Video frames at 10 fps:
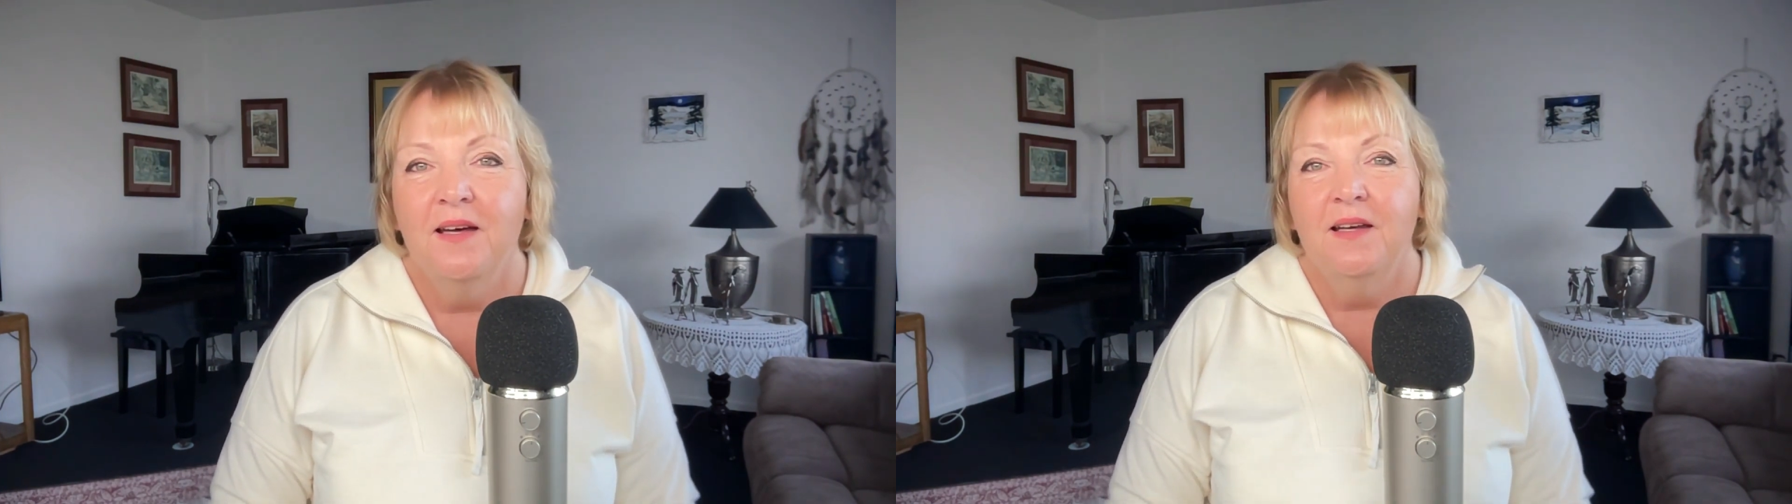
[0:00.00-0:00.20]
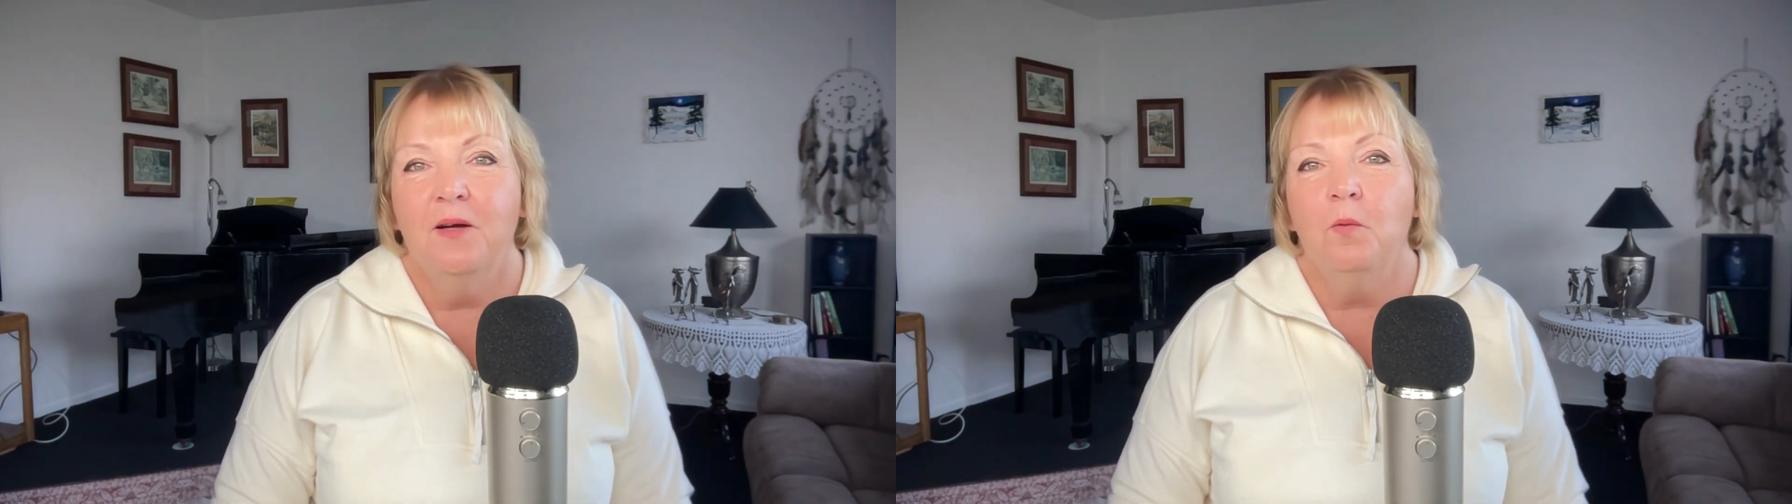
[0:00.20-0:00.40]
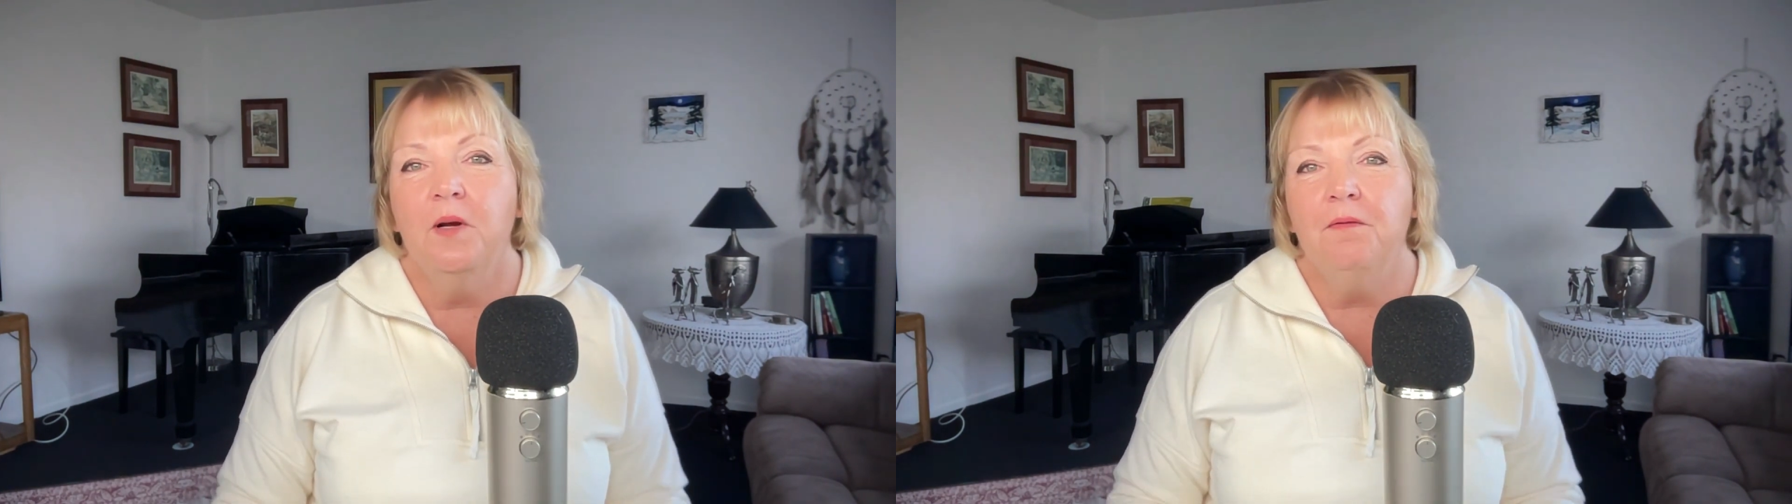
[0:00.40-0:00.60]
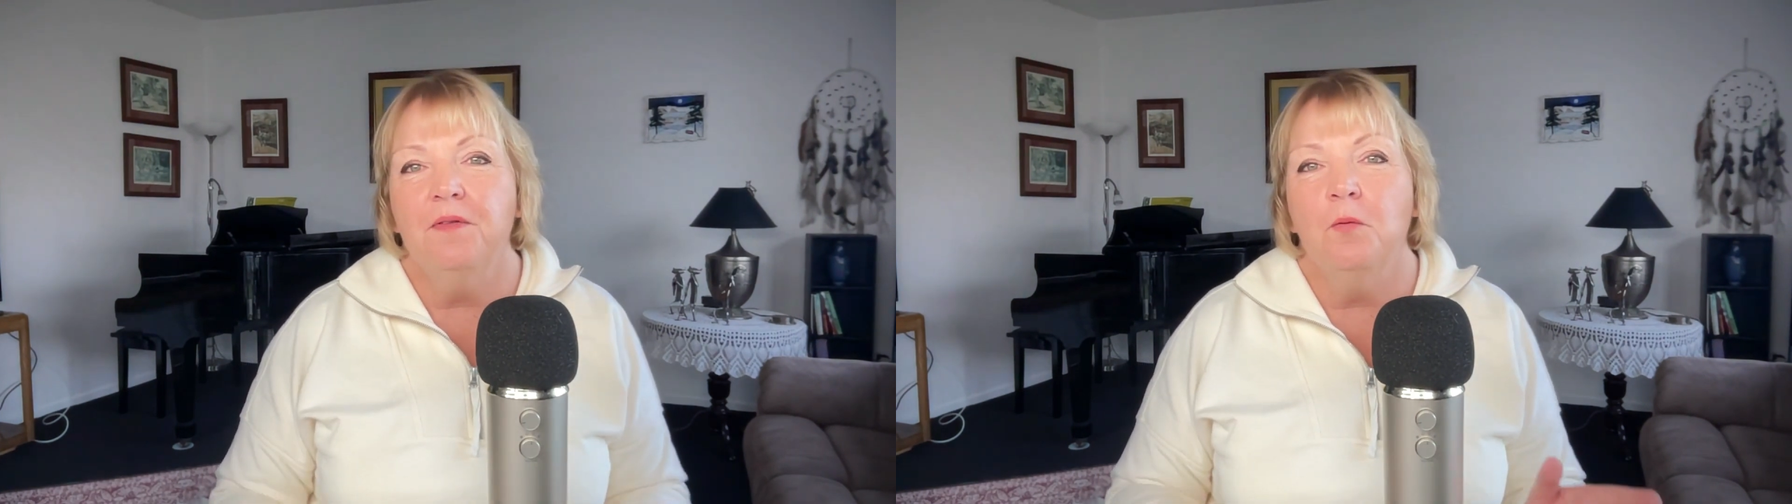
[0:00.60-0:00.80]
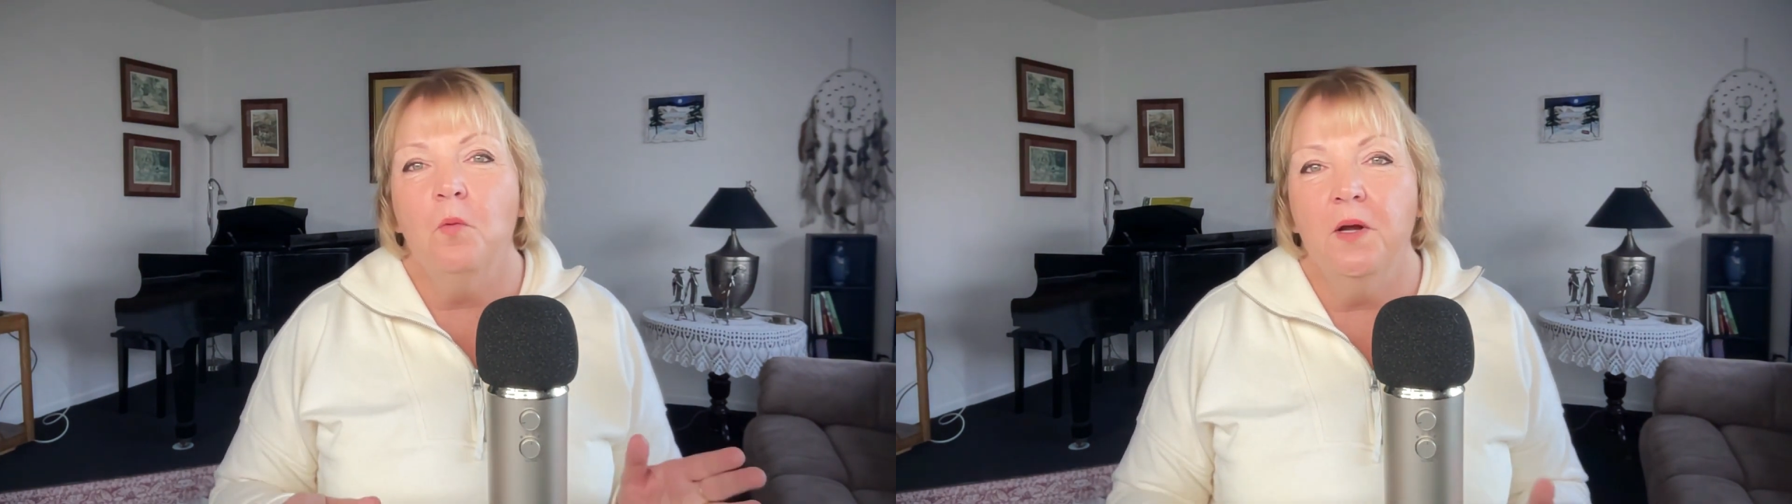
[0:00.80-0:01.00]
Now, one
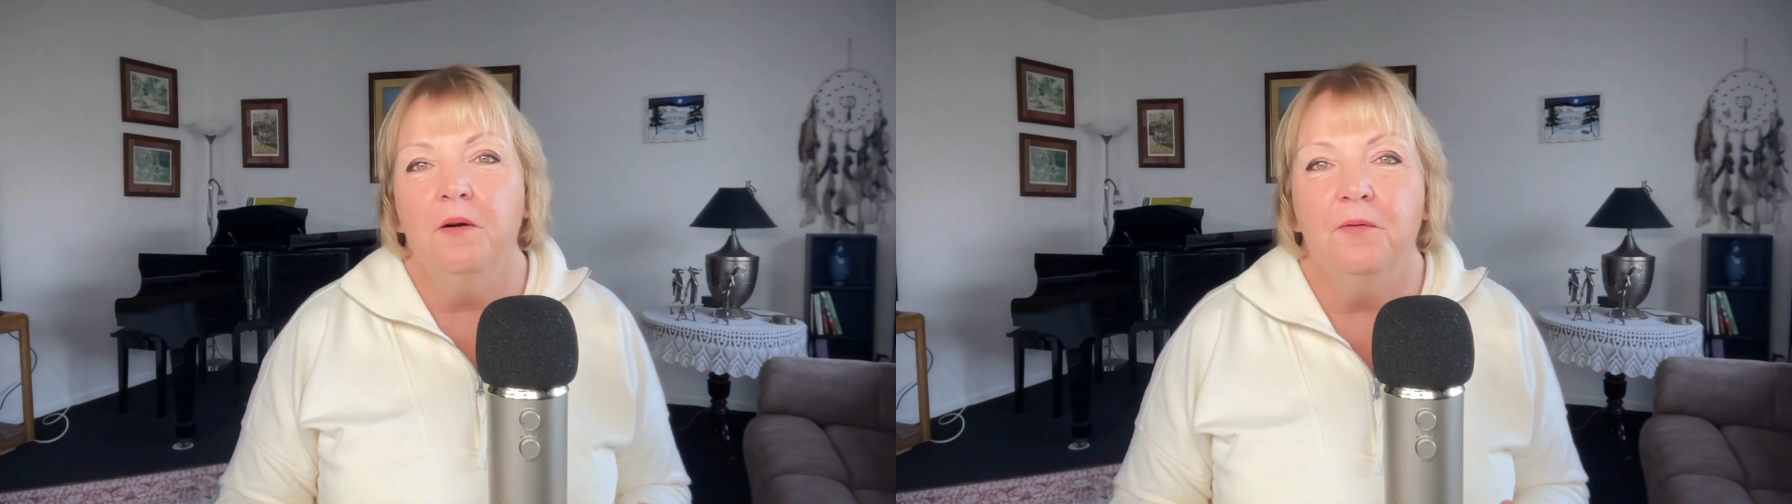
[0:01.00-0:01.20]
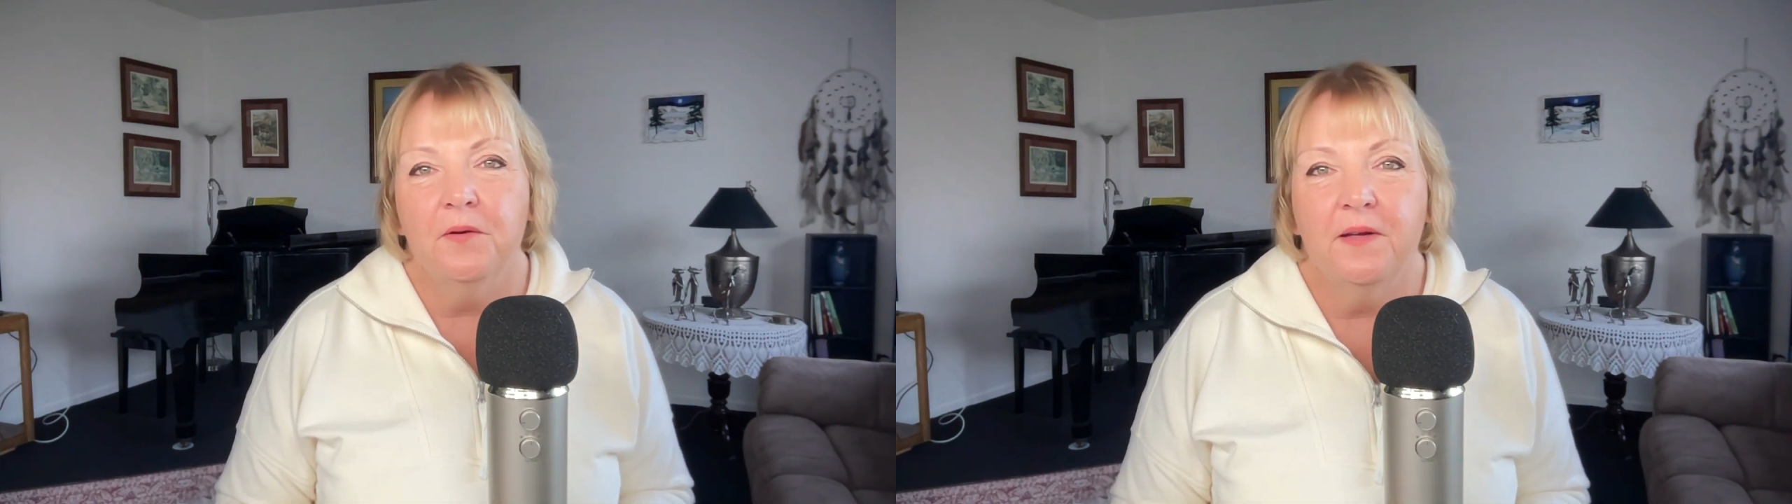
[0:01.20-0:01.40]
of the wonderful